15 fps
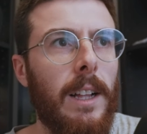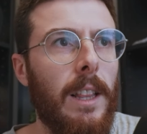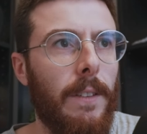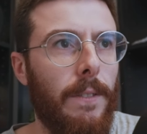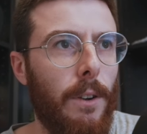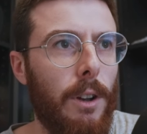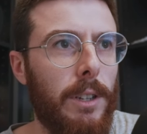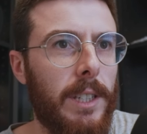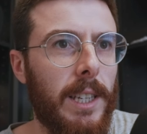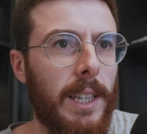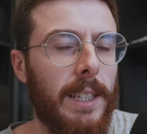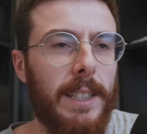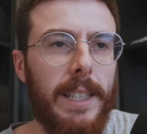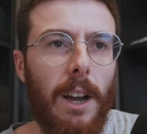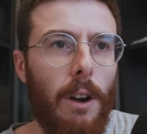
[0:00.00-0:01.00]
The first thing
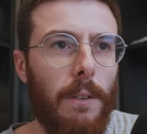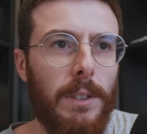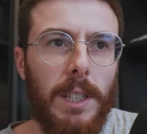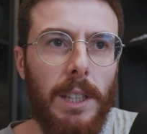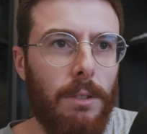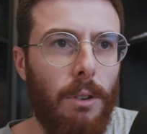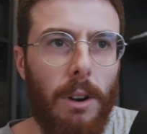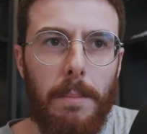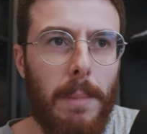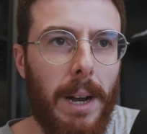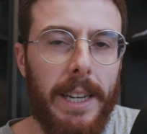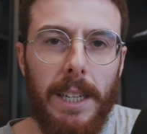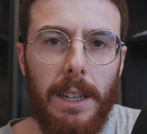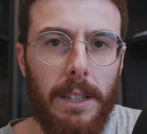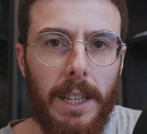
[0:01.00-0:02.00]
is they're obviously throwing
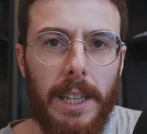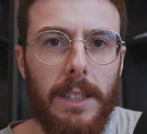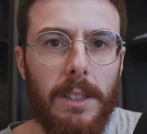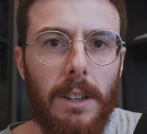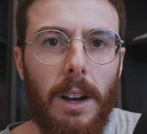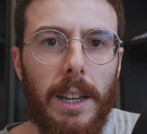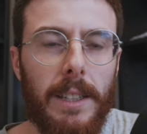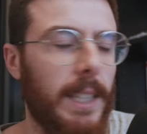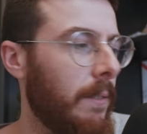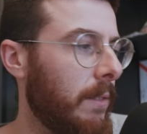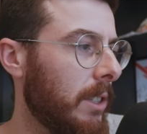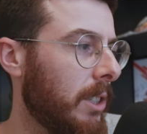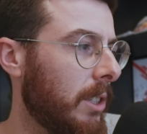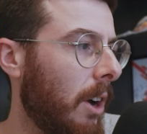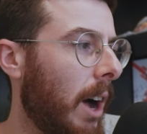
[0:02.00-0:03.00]
money at these guys. They've
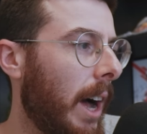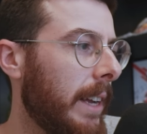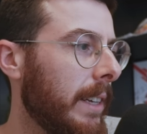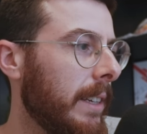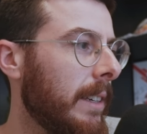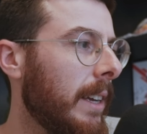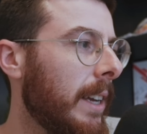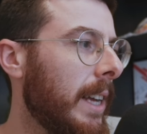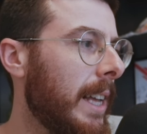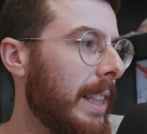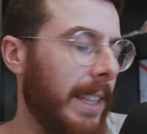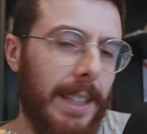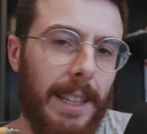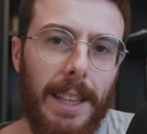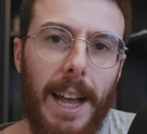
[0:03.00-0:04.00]
decided
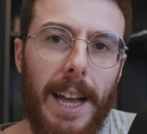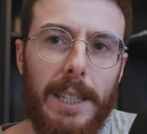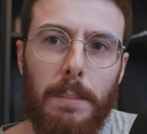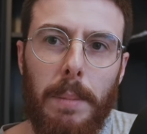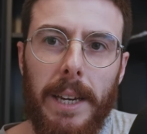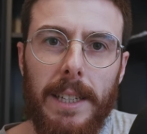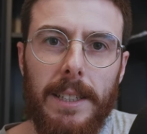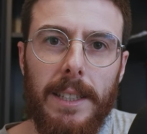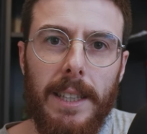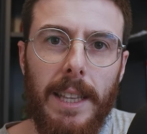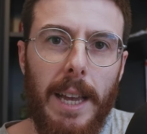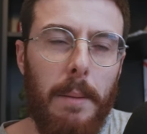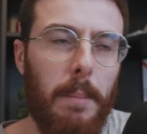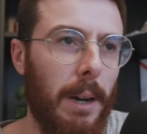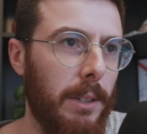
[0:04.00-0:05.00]
that the last piece in
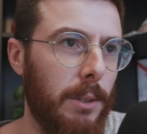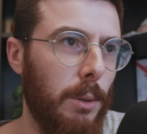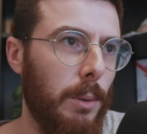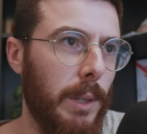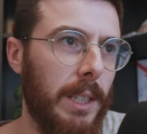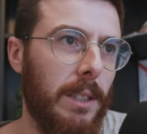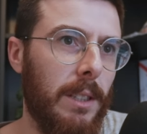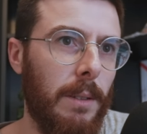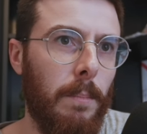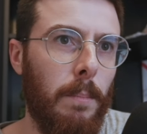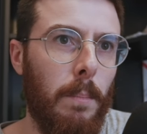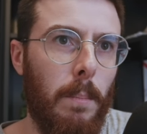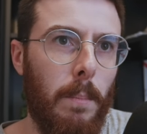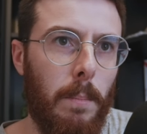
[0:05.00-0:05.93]
their puzzle is to